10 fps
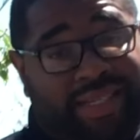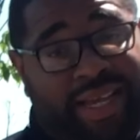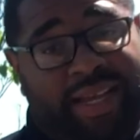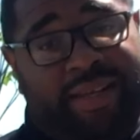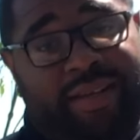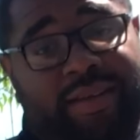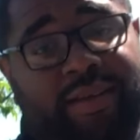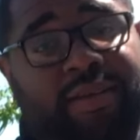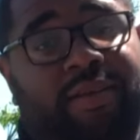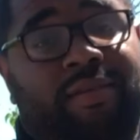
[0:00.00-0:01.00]
said,
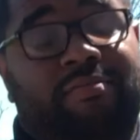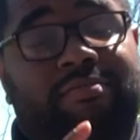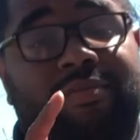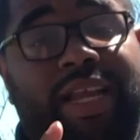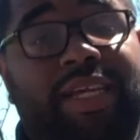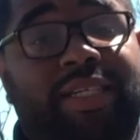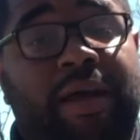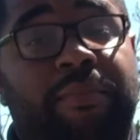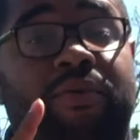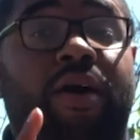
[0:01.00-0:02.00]
next
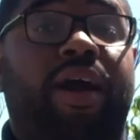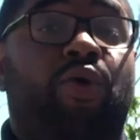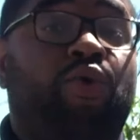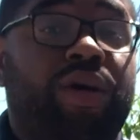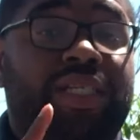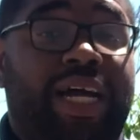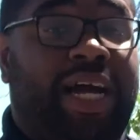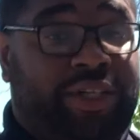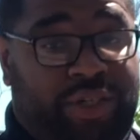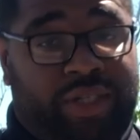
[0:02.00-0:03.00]
step,
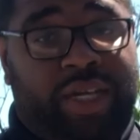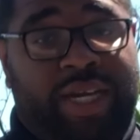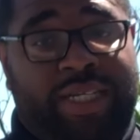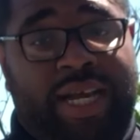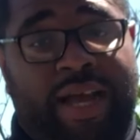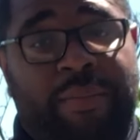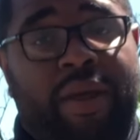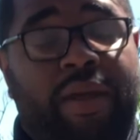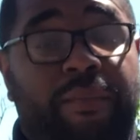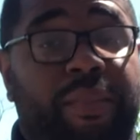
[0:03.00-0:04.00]
prioritize your study time.
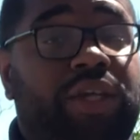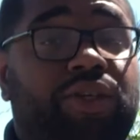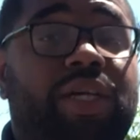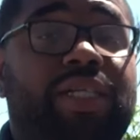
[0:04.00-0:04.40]
Make sure